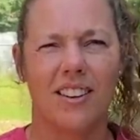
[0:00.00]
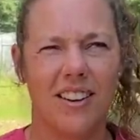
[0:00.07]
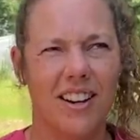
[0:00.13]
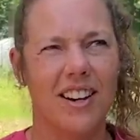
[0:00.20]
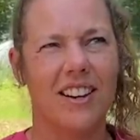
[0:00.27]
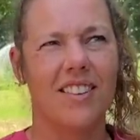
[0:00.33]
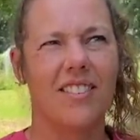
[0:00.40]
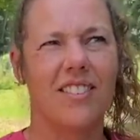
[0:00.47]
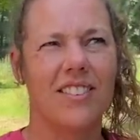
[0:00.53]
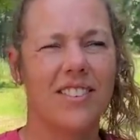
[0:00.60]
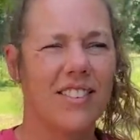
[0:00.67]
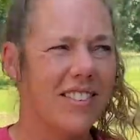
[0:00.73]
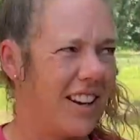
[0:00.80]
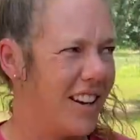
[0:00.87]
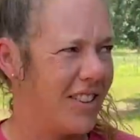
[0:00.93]
Oh.
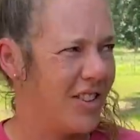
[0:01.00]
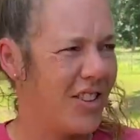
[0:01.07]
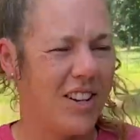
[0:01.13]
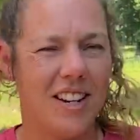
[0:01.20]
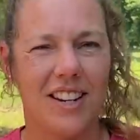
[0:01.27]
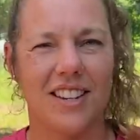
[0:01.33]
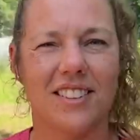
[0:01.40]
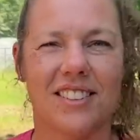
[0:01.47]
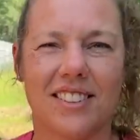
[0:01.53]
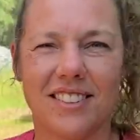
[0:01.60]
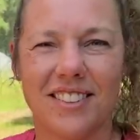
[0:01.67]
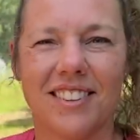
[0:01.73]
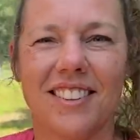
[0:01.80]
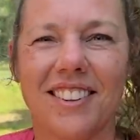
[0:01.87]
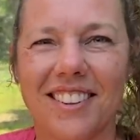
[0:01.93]
As she is.
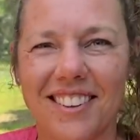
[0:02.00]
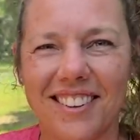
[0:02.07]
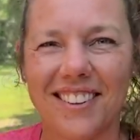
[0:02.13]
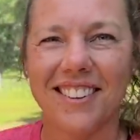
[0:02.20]
Oh.